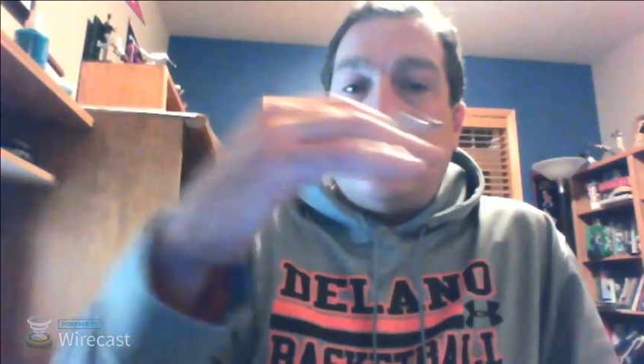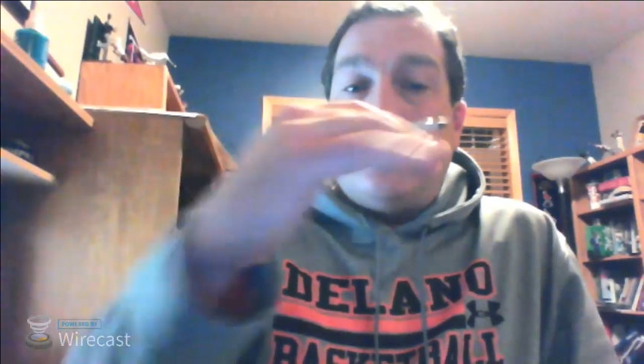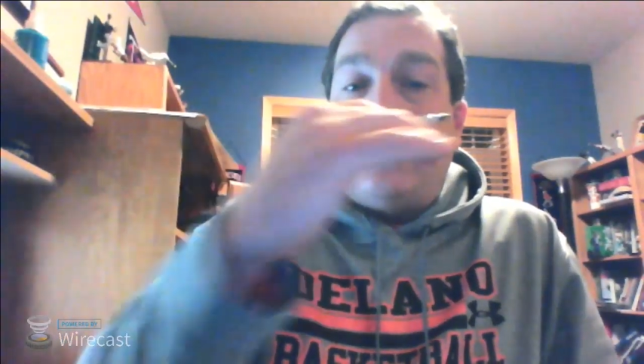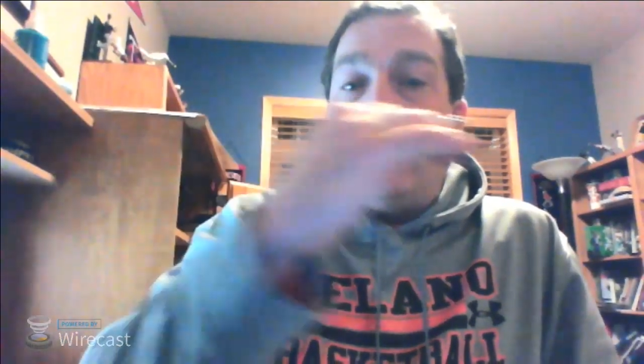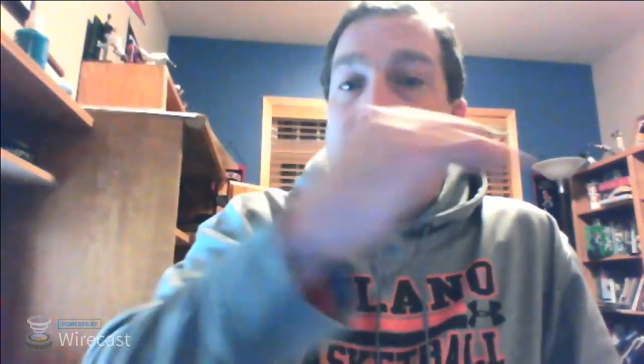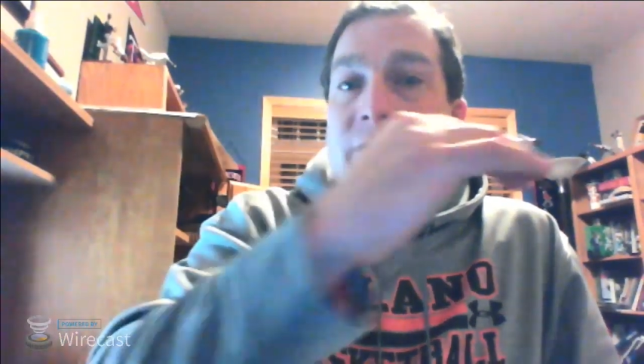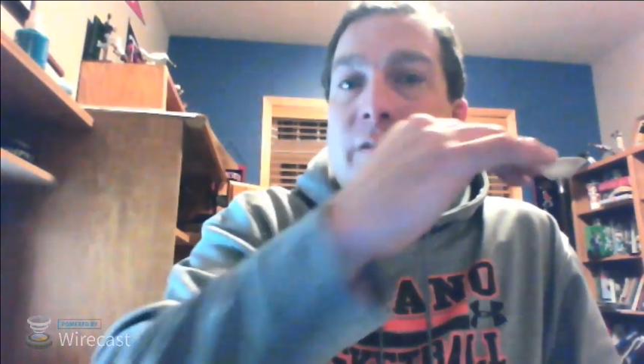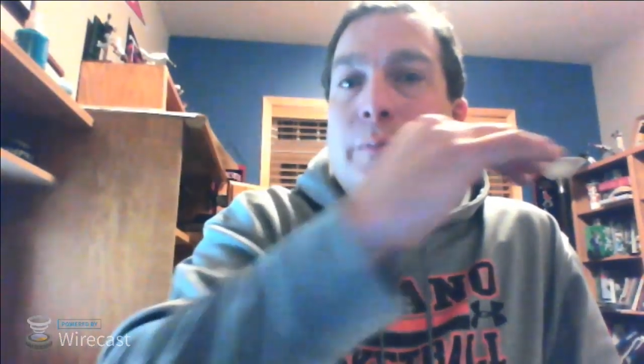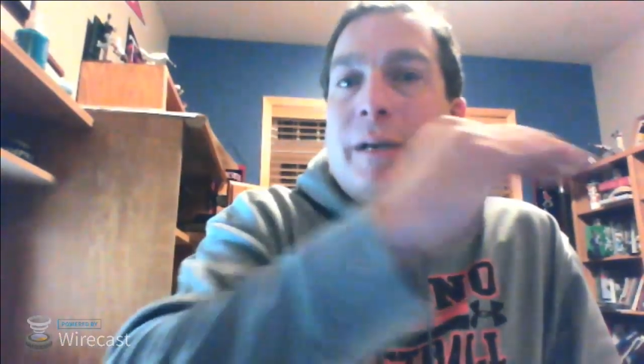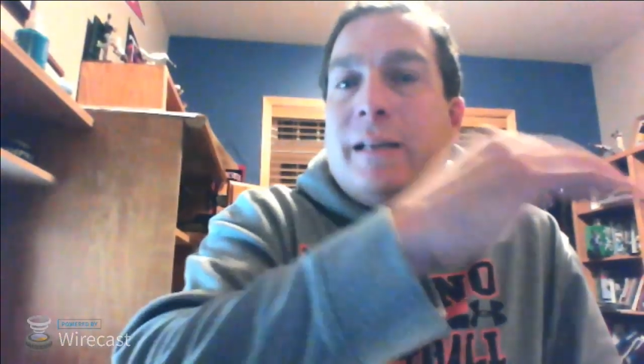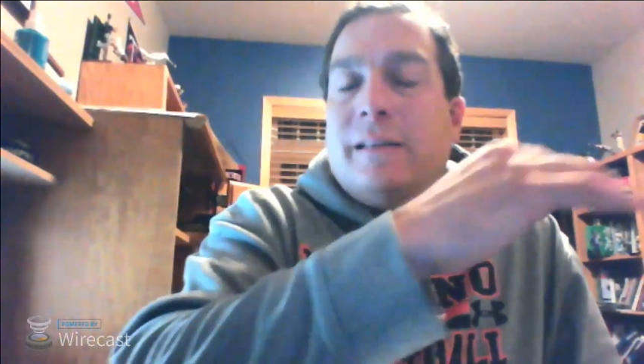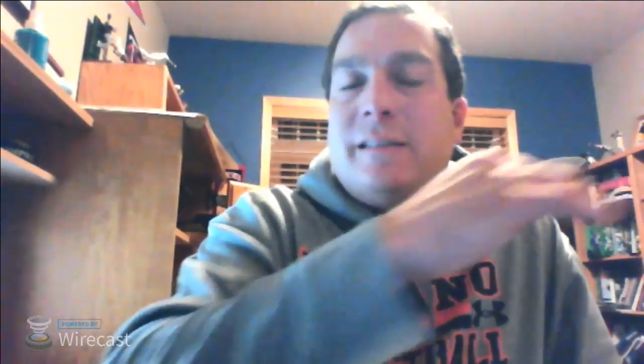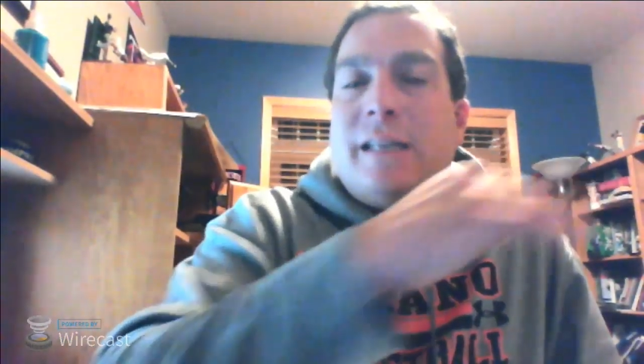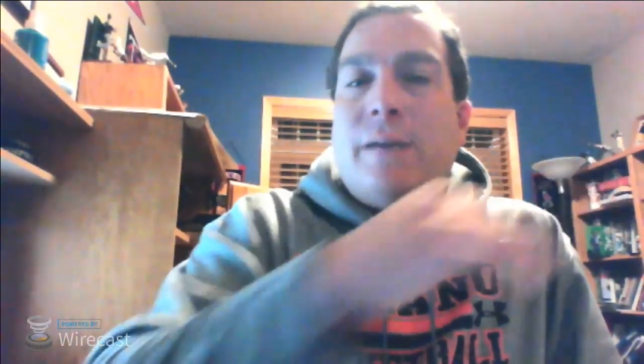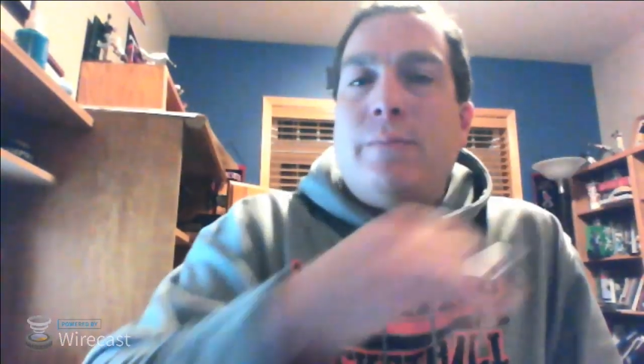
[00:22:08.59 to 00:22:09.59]
And so they have to pay
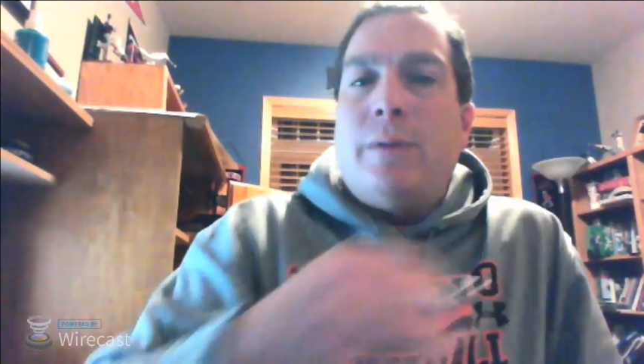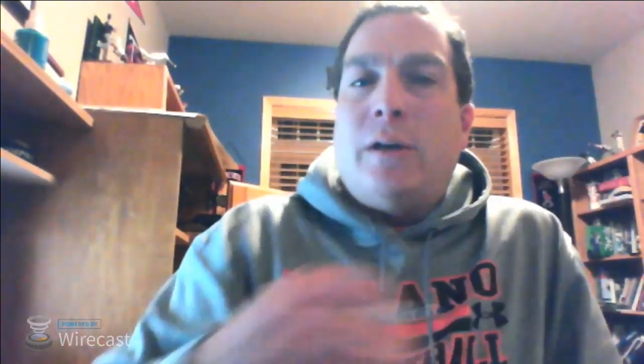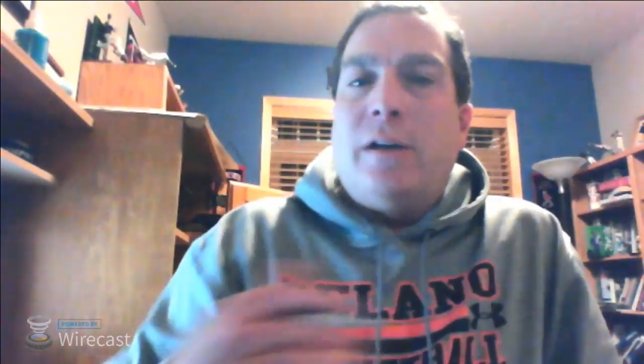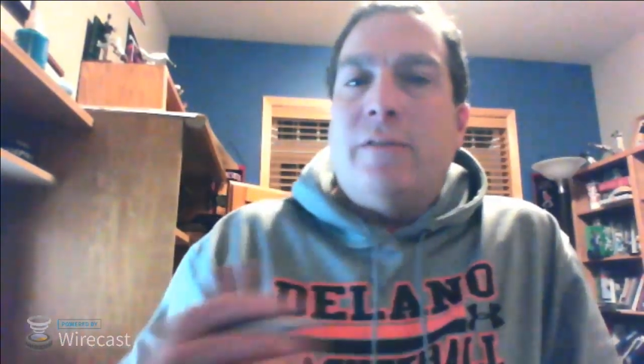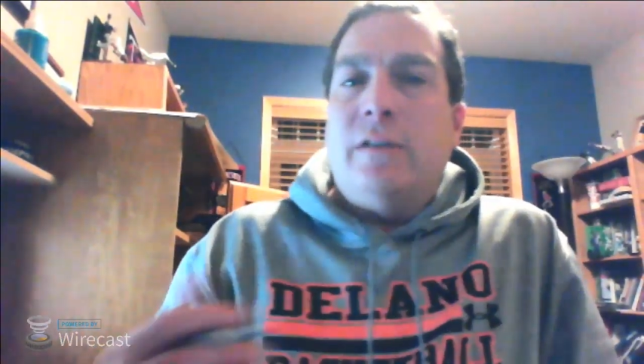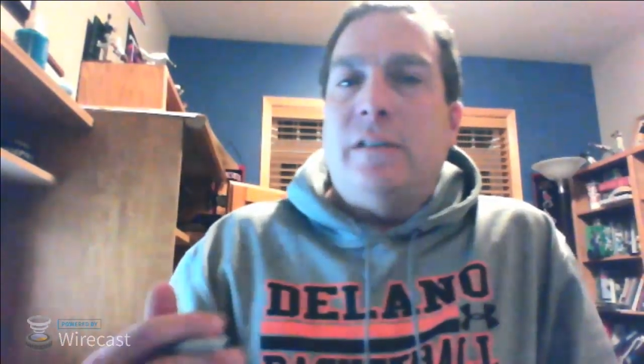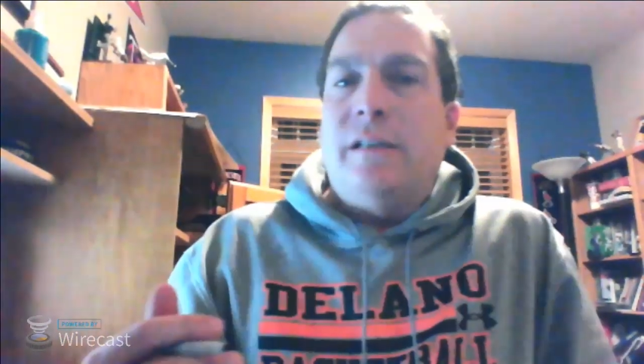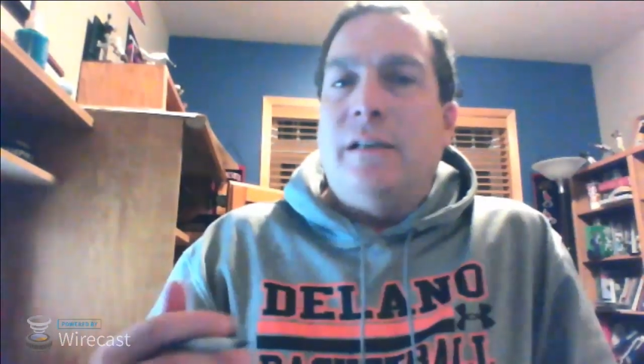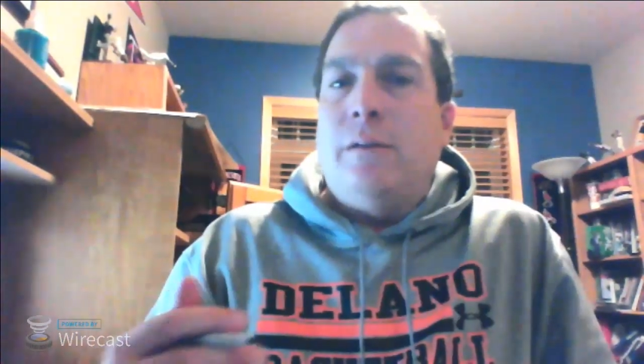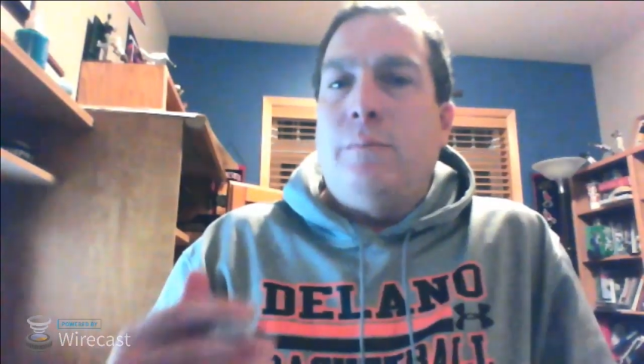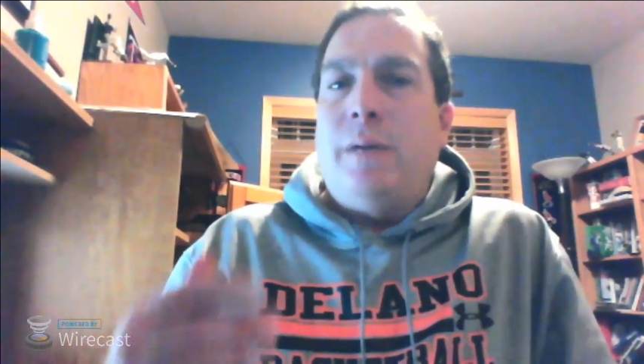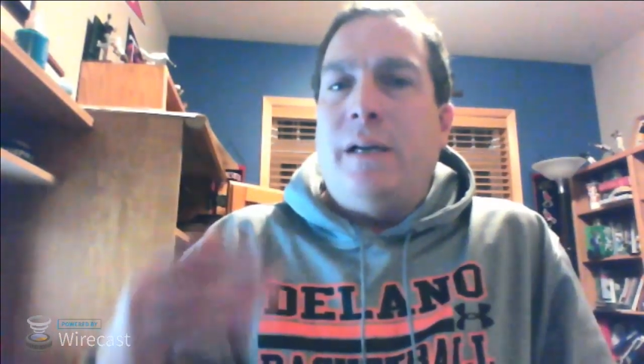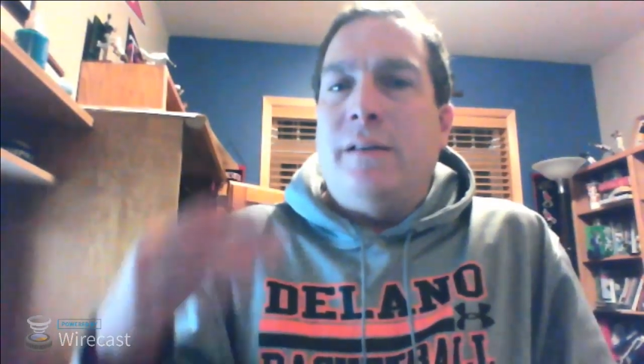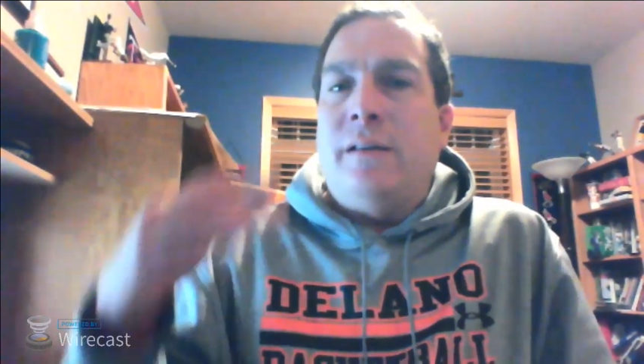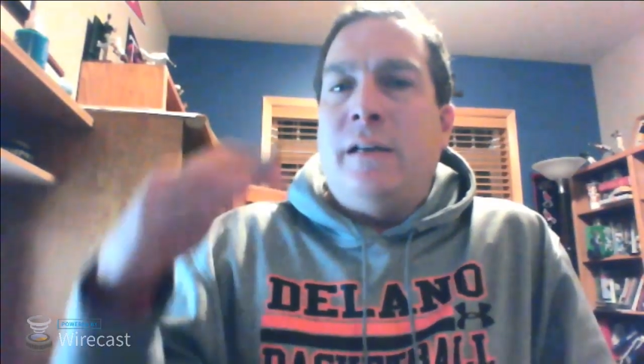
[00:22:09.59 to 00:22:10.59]
the same amount every single
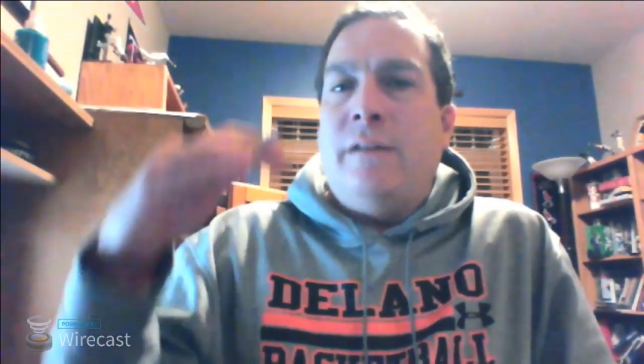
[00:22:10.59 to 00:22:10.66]
month.